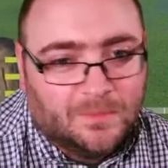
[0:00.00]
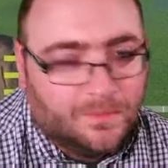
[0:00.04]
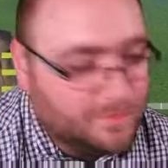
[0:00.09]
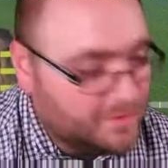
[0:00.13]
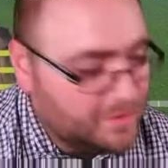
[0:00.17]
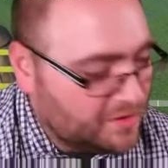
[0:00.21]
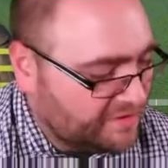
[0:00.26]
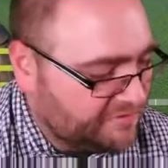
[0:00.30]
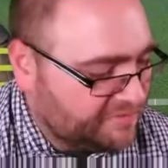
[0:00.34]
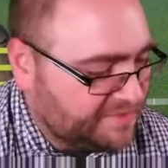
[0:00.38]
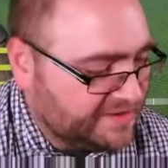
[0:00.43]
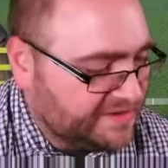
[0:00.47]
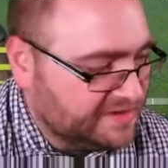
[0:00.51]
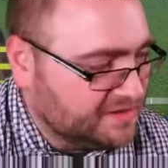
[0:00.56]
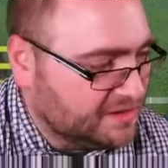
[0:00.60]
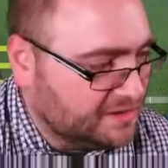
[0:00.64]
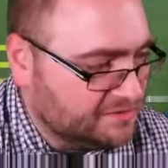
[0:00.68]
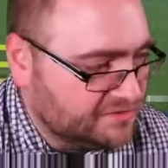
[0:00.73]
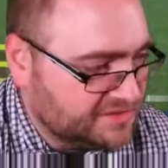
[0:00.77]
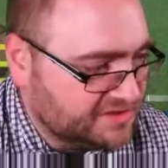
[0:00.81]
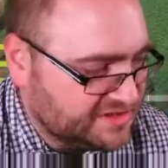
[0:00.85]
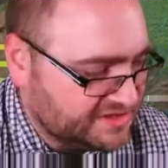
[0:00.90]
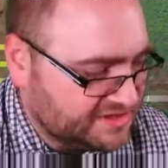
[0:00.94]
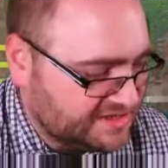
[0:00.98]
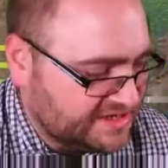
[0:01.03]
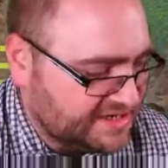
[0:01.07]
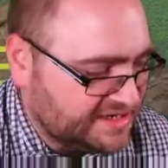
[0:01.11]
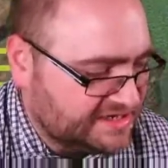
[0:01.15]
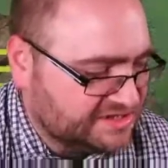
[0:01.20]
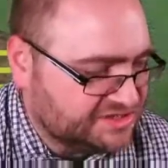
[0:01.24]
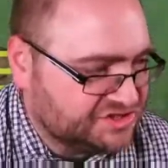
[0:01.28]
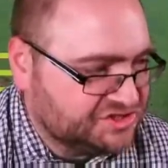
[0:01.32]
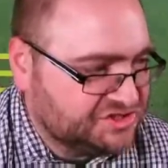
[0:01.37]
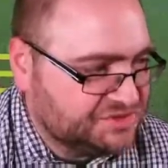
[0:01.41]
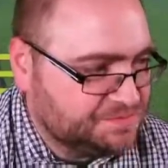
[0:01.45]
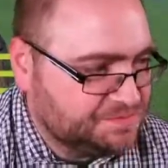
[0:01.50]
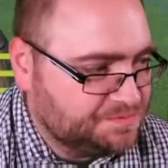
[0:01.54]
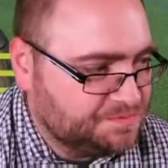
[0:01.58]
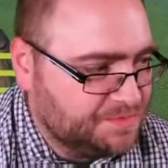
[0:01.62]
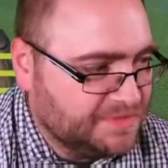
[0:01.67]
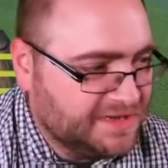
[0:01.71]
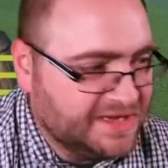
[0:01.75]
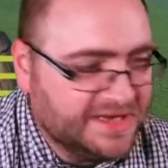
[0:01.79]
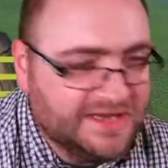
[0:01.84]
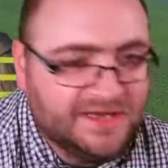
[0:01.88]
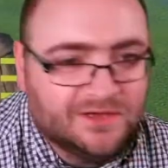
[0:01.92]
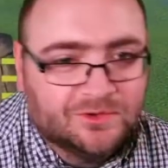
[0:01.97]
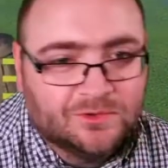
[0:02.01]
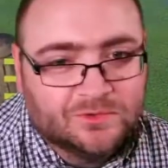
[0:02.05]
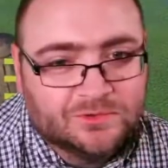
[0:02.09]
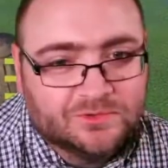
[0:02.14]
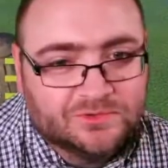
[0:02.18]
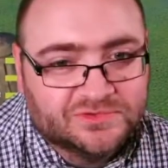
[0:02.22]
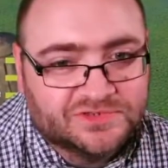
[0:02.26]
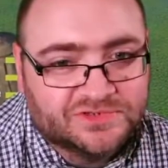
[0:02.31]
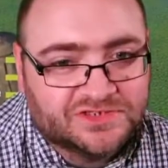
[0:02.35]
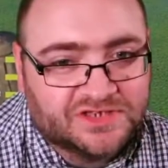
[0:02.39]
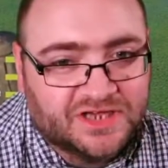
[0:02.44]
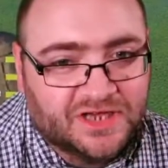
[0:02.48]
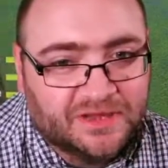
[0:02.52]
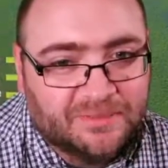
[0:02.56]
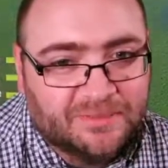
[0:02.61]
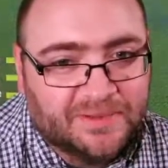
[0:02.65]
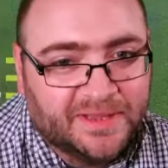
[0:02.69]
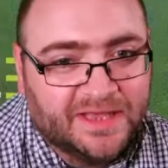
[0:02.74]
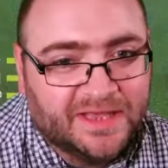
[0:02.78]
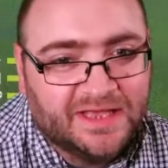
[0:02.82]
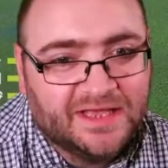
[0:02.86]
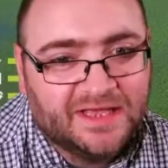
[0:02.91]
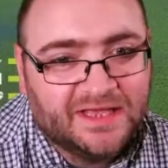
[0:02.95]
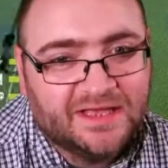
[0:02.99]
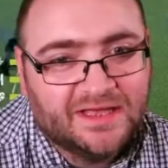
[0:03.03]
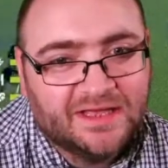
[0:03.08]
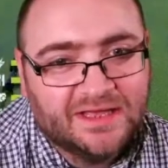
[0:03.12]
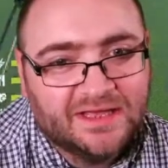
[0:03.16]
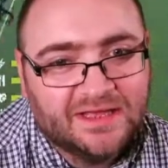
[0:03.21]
I've been known to catch eels up here.